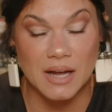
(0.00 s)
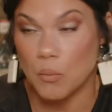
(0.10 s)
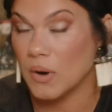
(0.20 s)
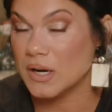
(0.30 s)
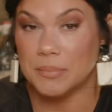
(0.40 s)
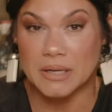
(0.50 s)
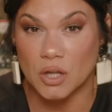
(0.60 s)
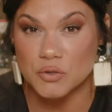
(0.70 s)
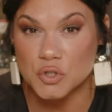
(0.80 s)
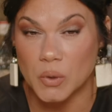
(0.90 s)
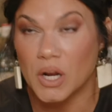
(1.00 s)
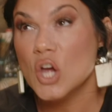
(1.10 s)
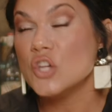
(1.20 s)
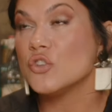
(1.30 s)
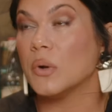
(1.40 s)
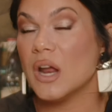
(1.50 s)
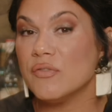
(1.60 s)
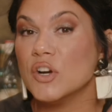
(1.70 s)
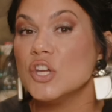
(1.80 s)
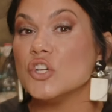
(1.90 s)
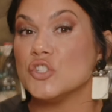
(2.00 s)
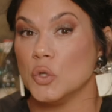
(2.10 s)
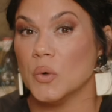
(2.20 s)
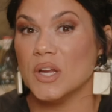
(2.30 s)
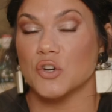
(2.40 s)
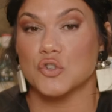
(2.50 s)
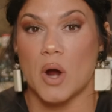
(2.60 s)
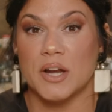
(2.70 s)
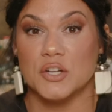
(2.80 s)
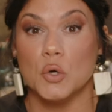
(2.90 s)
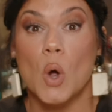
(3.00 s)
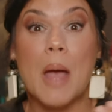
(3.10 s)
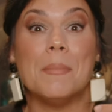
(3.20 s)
I wanted to be close to it. So, whatever you're doing or try to do,